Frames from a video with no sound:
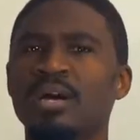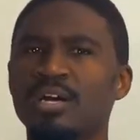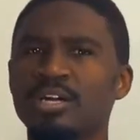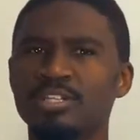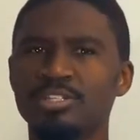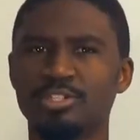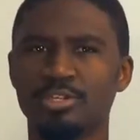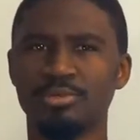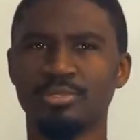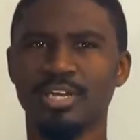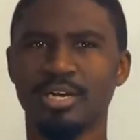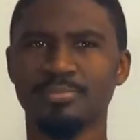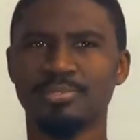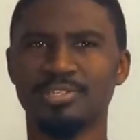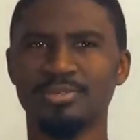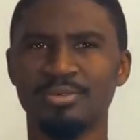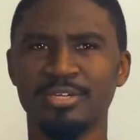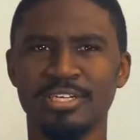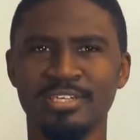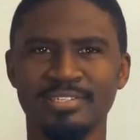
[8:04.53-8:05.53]
2 times
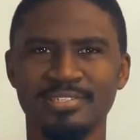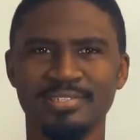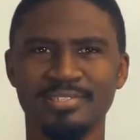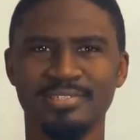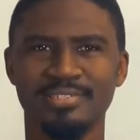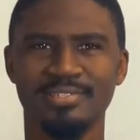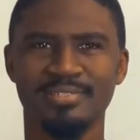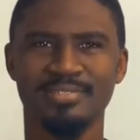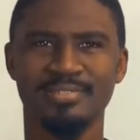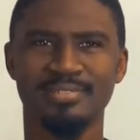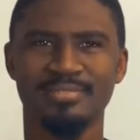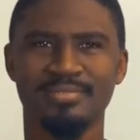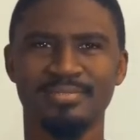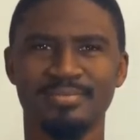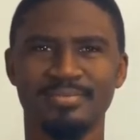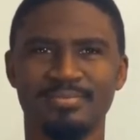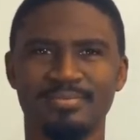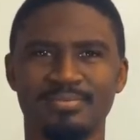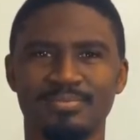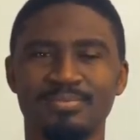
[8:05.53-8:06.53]
2 is
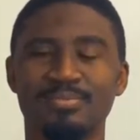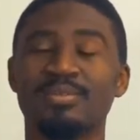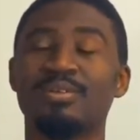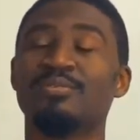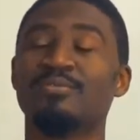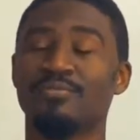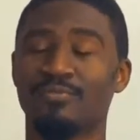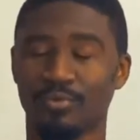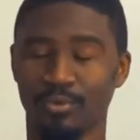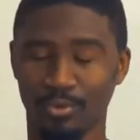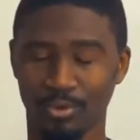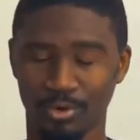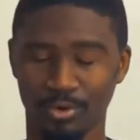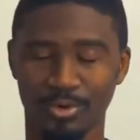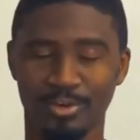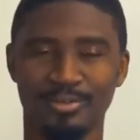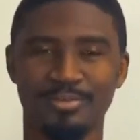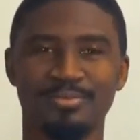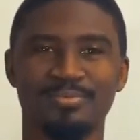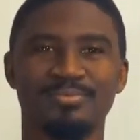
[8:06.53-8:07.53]

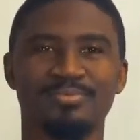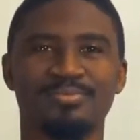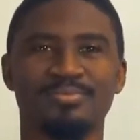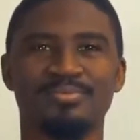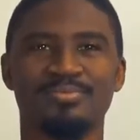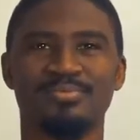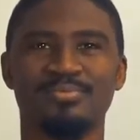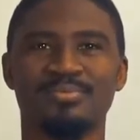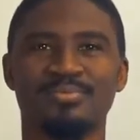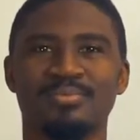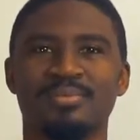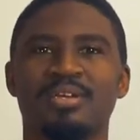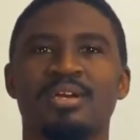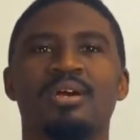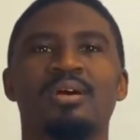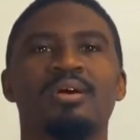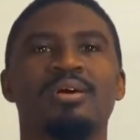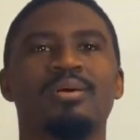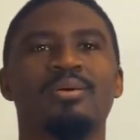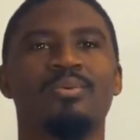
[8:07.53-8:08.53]
4.
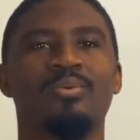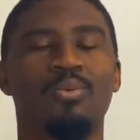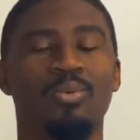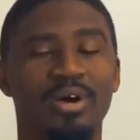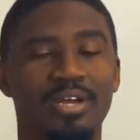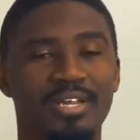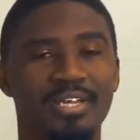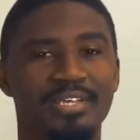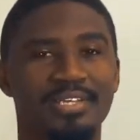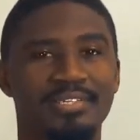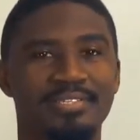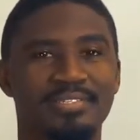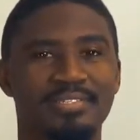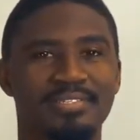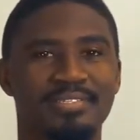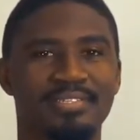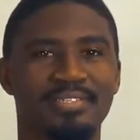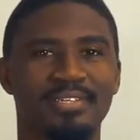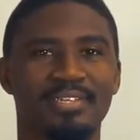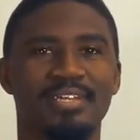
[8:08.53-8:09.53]
What is
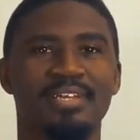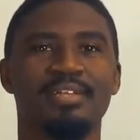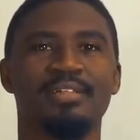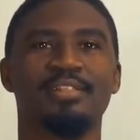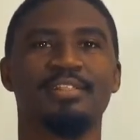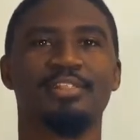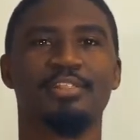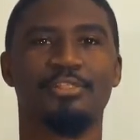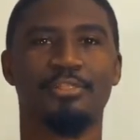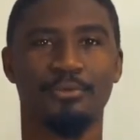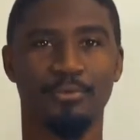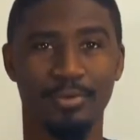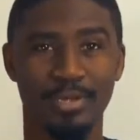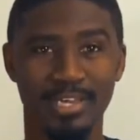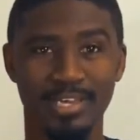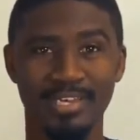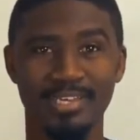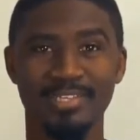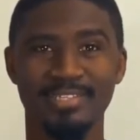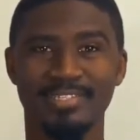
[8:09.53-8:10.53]

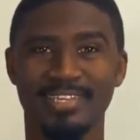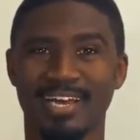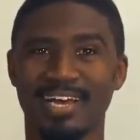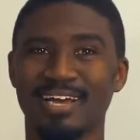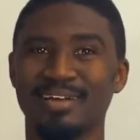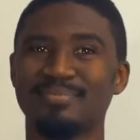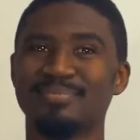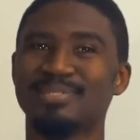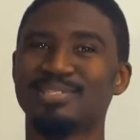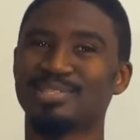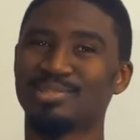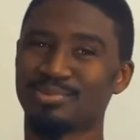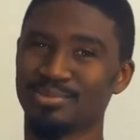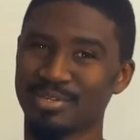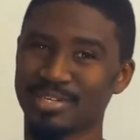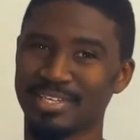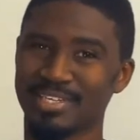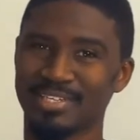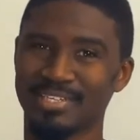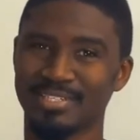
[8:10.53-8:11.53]
3 times
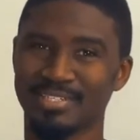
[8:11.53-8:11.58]
3?